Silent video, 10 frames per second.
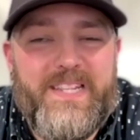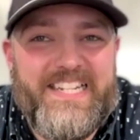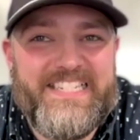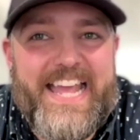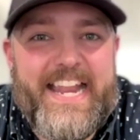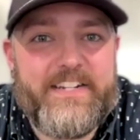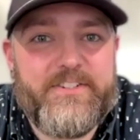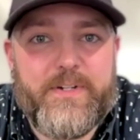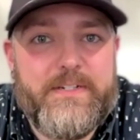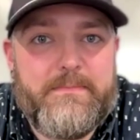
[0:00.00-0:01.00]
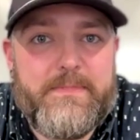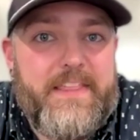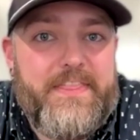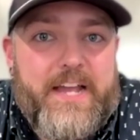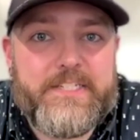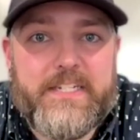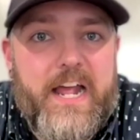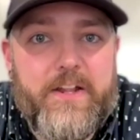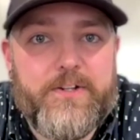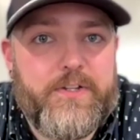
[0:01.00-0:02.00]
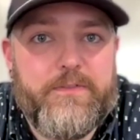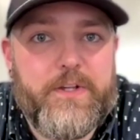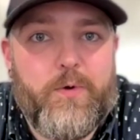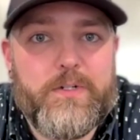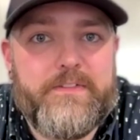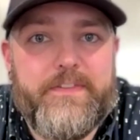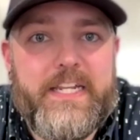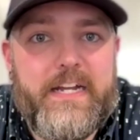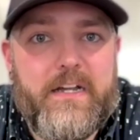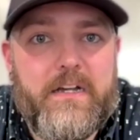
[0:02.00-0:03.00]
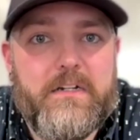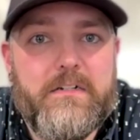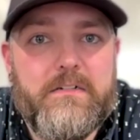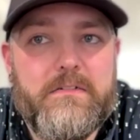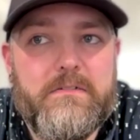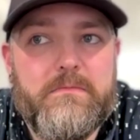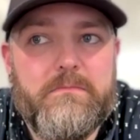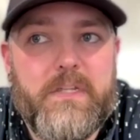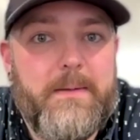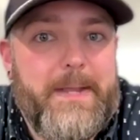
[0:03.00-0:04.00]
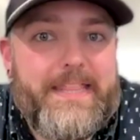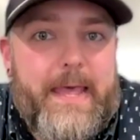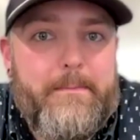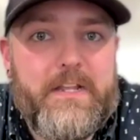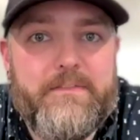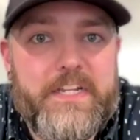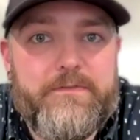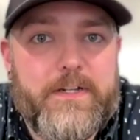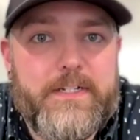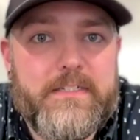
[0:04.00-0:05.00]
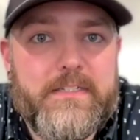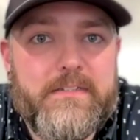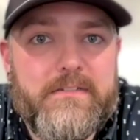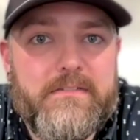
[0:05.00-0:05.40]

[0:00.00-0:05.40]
is that extra $10,000 over the course of a year going to make that big of a difference?